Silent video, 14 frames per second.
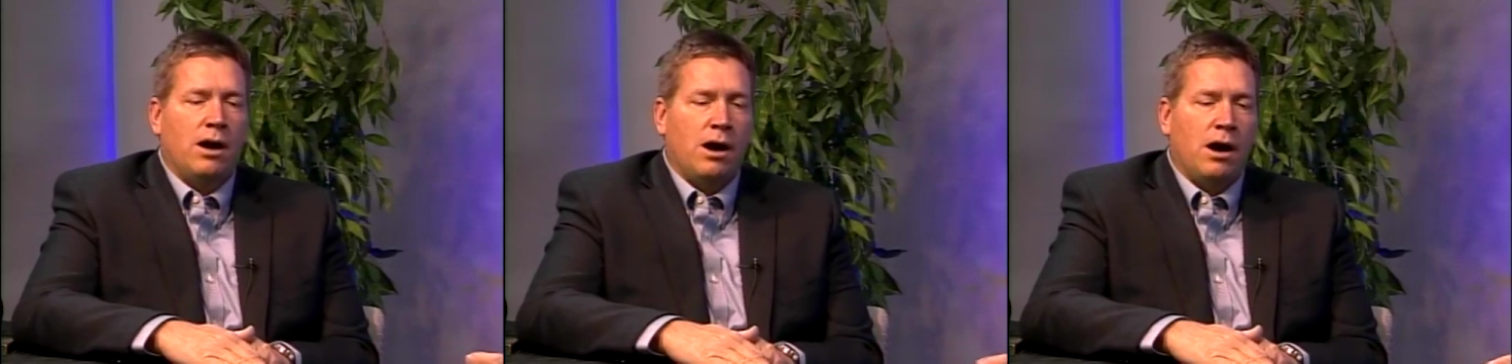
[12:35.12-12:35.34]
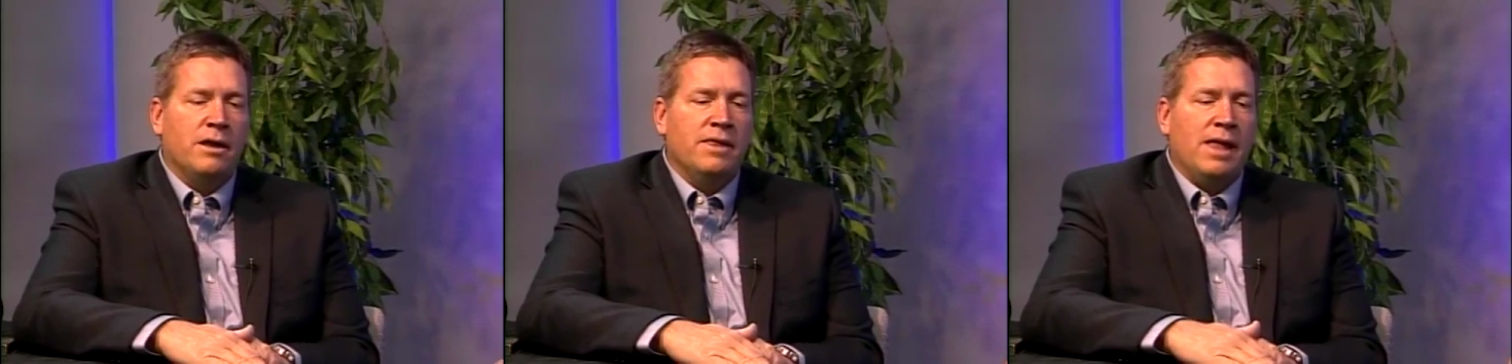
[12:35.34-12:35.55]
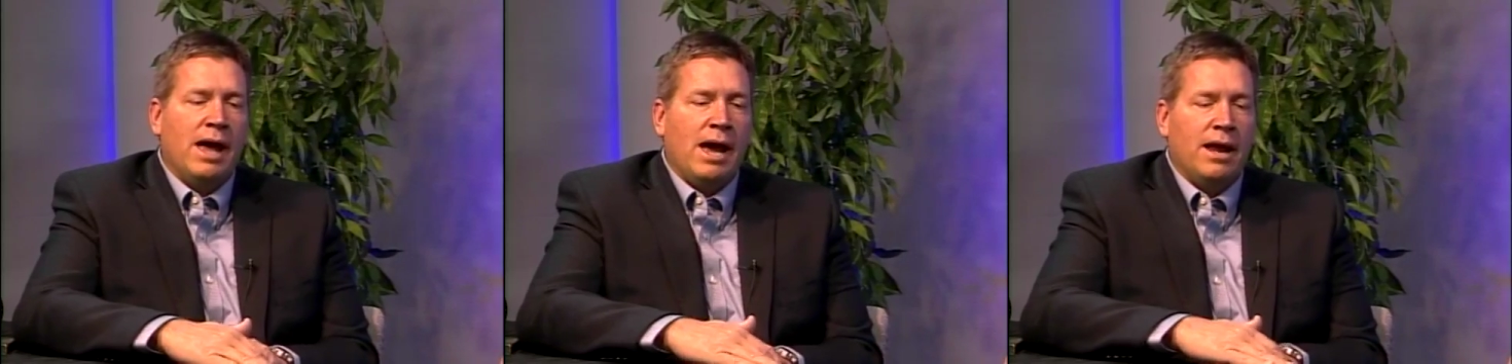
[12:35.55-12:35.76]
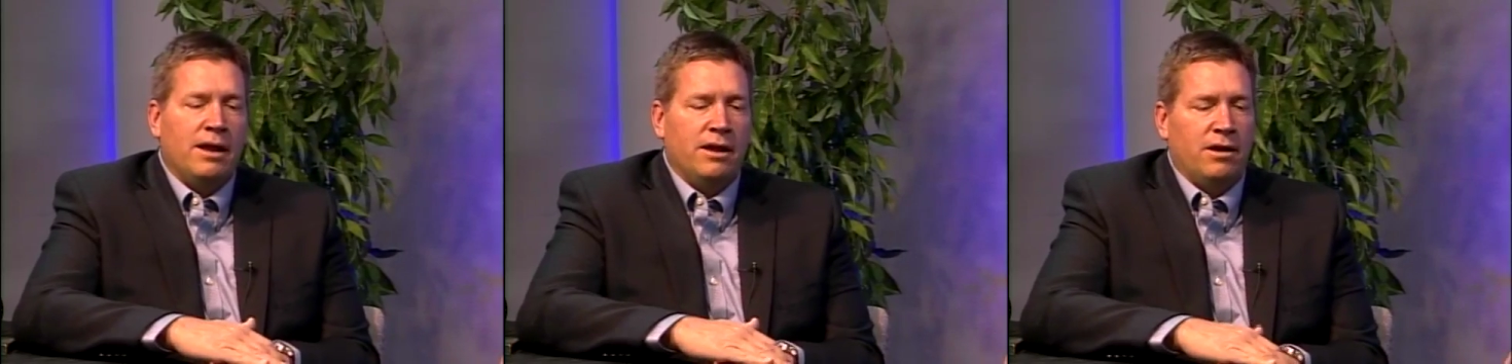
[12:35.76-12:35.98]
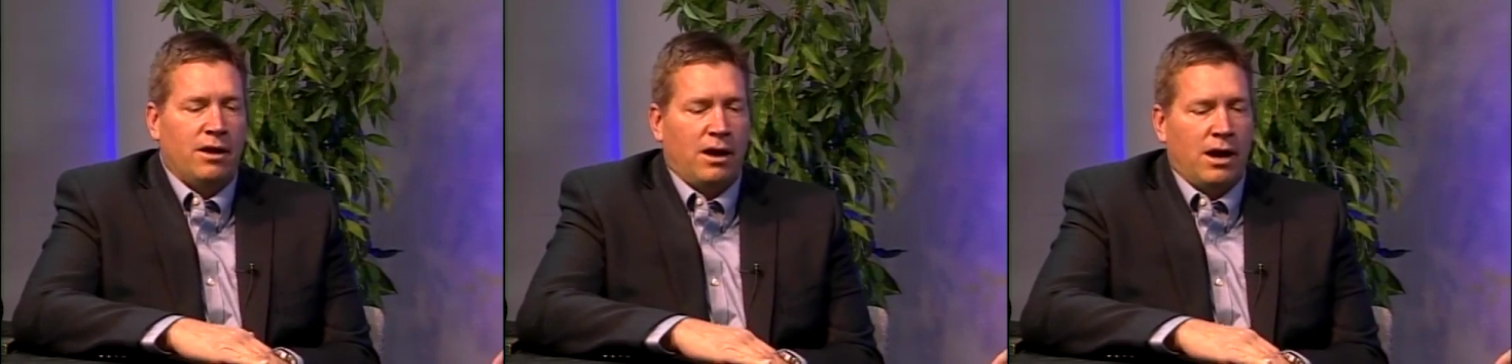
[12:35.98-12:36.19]
on that
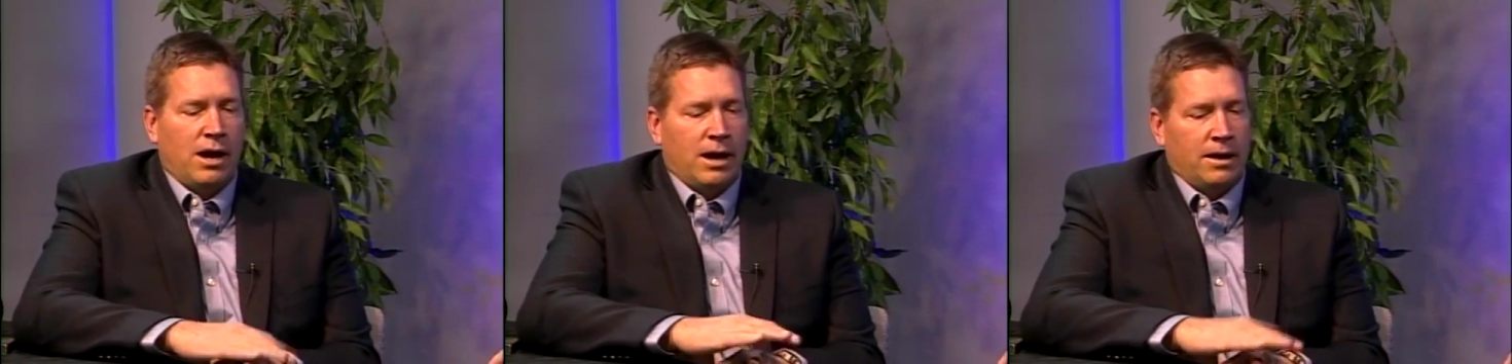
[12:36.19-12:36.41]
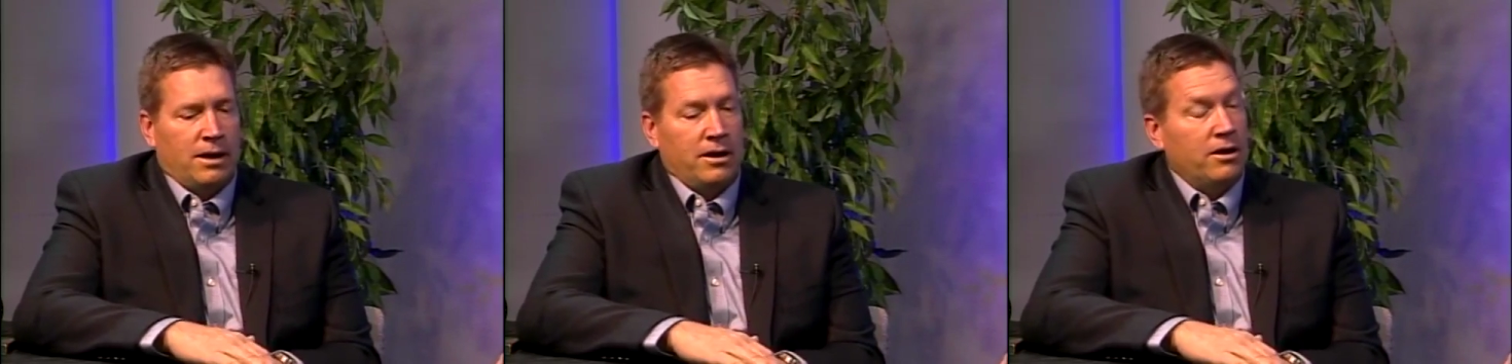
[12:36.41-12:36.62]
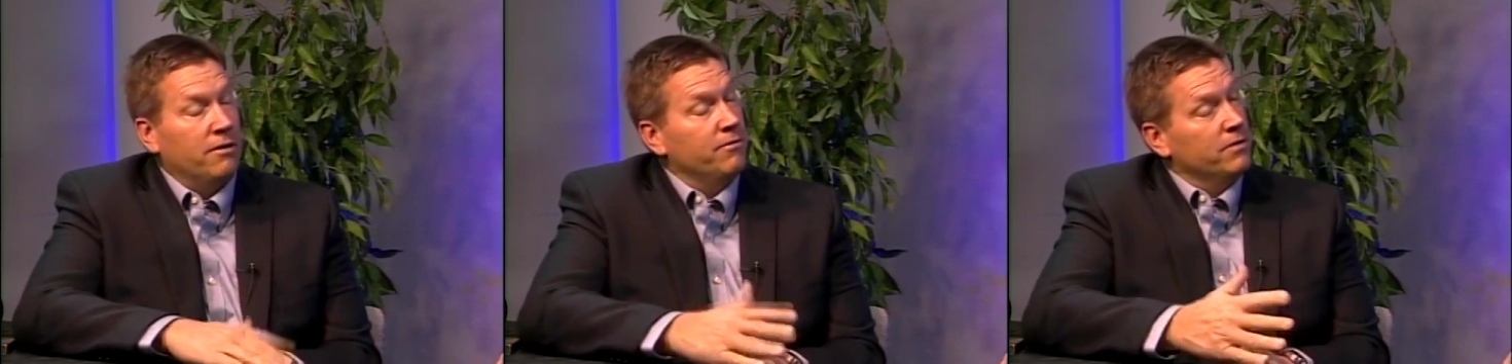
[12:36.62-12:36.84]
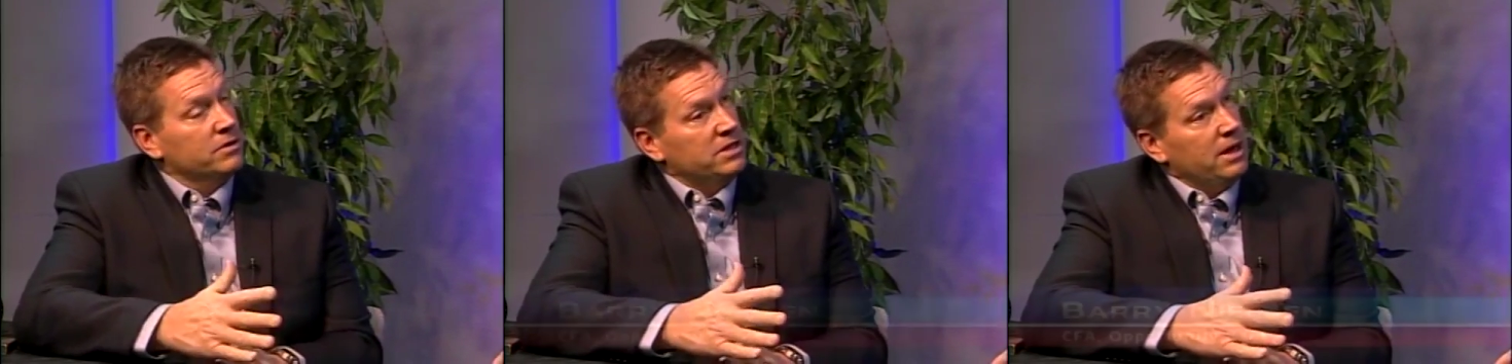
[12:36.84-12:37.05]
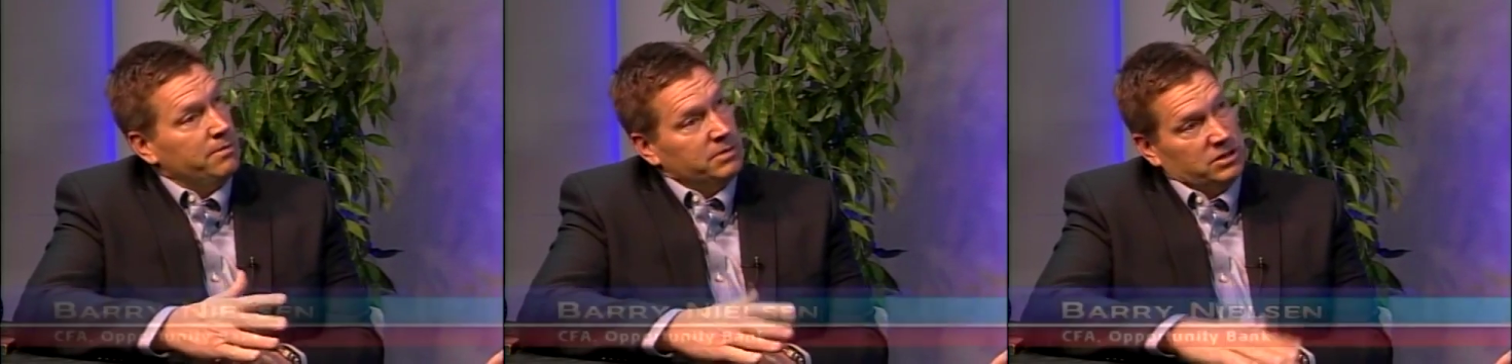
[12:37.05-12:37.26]
in our
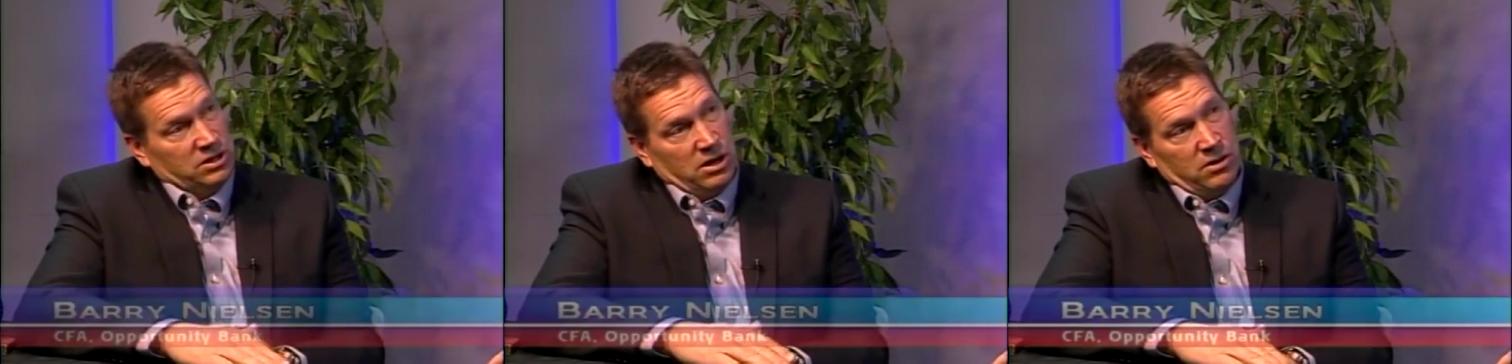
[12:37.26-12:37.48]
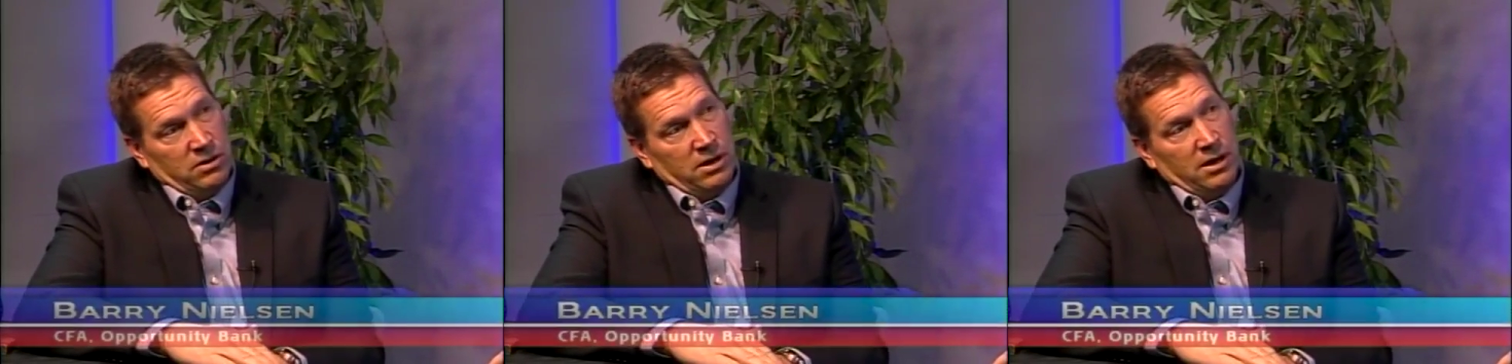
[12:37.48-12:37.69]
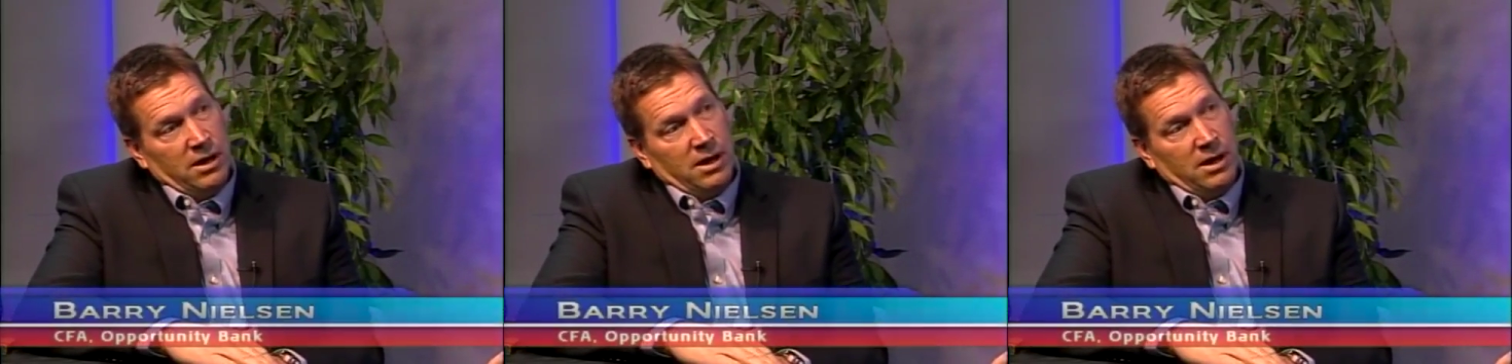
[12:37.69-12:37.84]
first episode.